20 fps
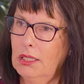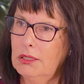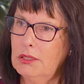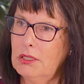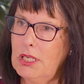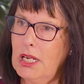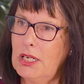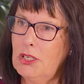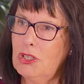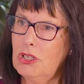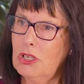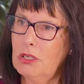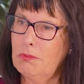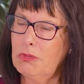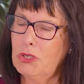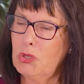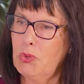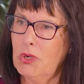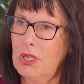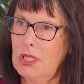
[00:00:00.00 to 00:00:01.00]
tension
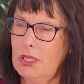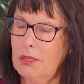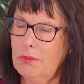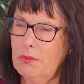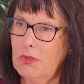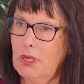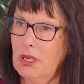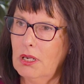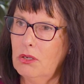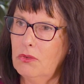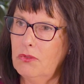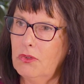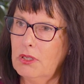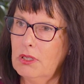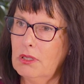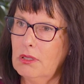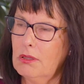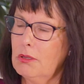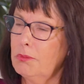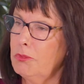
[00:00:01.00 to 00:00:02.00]
between them
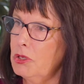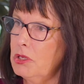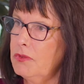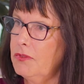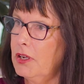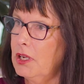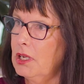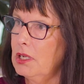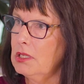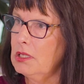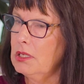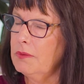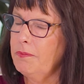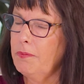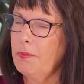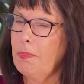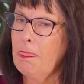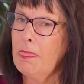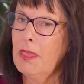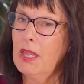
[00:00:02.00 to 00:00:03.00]
over the bushfires.
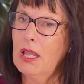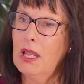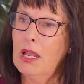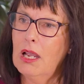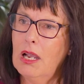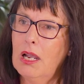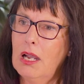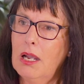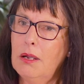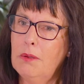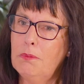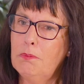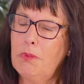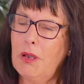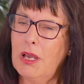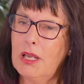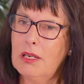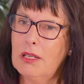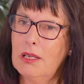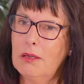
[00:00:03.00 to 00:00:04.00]

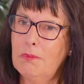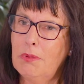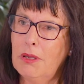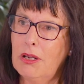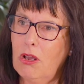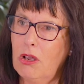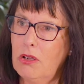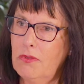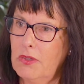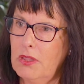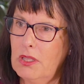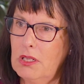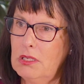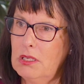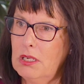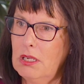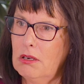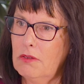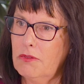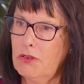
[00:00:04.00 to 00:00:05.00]
But over
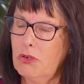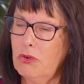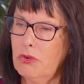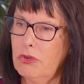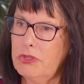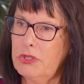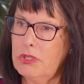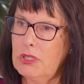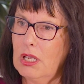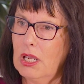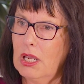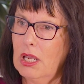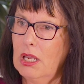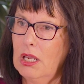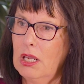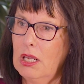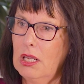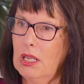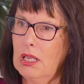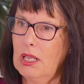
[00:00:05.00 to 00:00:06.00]
this year, of course,
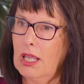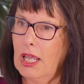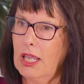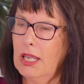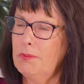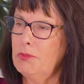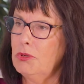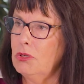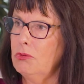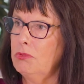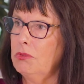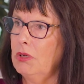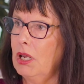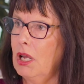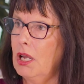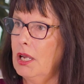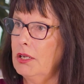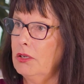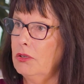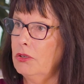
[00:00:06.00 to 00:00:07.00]
he came to
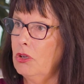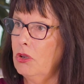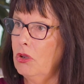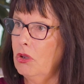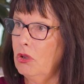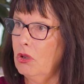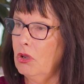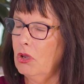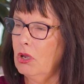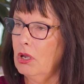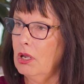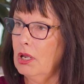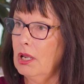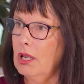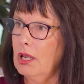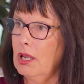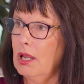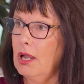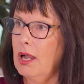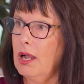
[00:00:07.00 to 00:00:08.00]
rely on her
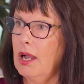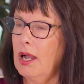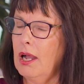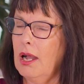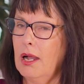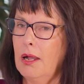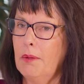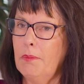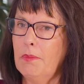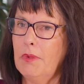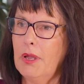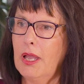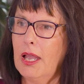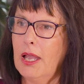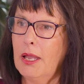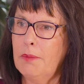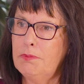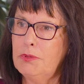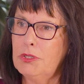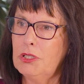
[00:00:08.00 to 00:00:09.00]

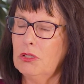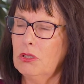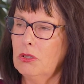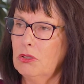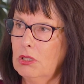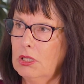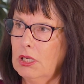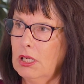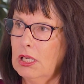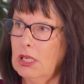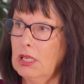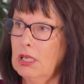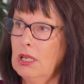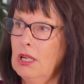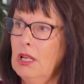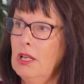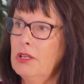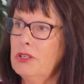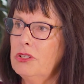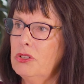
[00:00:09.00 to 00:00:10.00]
absolutely
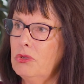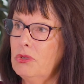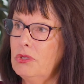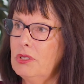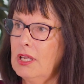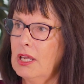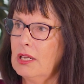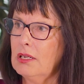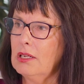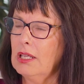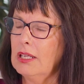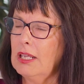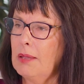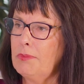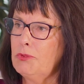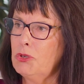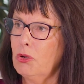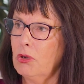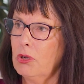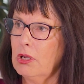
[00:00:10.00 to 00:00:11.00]
to set. He
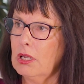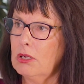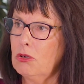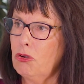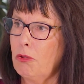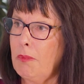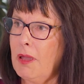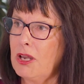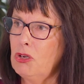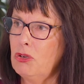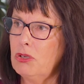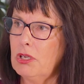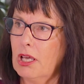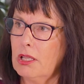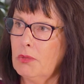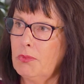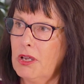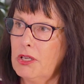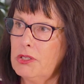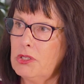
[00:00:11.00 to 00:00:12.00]
kept talking about New
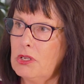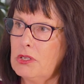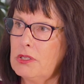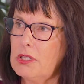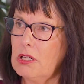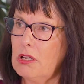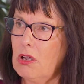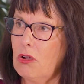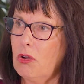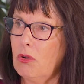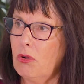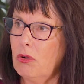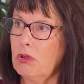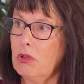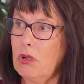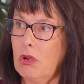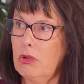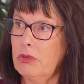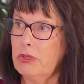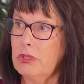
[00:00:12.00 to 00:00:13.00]
South Wales as the
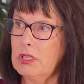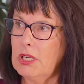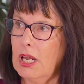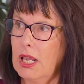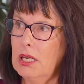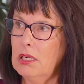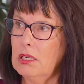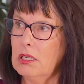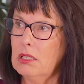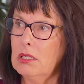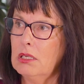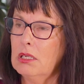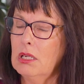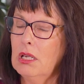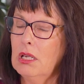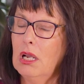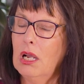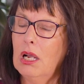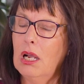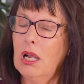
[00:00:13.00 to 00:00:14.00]
gold standard,
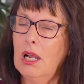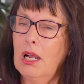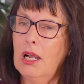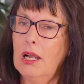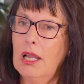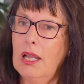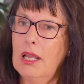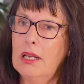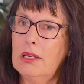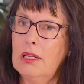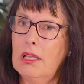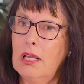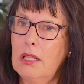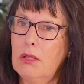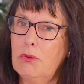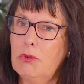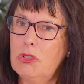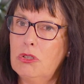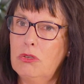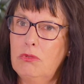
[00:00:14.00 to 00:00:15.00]
and
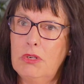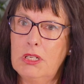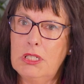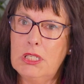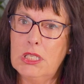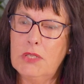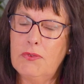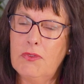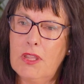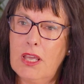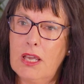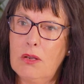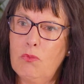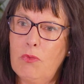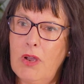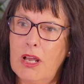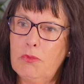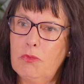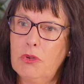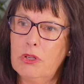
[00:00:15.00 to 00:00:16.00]
there were two reasons for that.
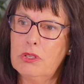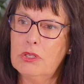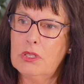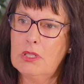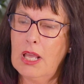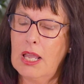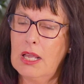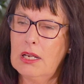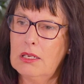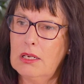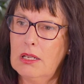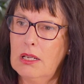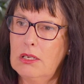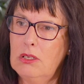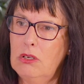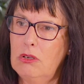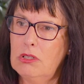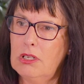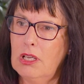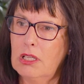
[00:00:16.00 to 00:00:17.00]
One was that
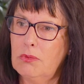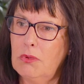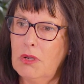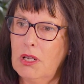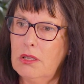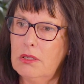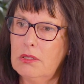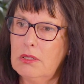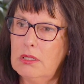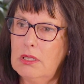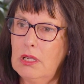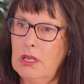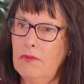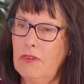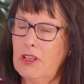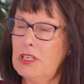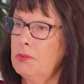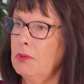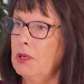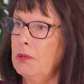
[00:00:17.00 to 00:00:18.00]
New South Wales
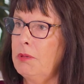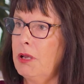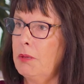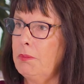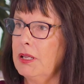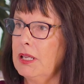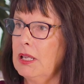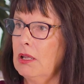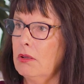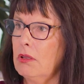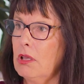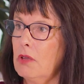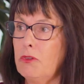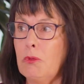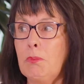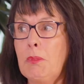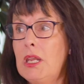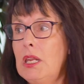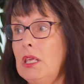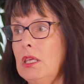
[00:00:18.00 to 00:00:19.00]
investment in public health
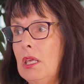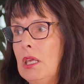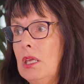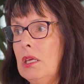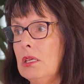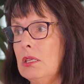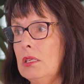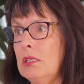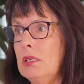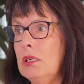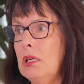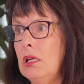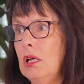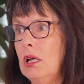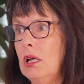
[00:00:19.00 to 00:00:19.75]
over many years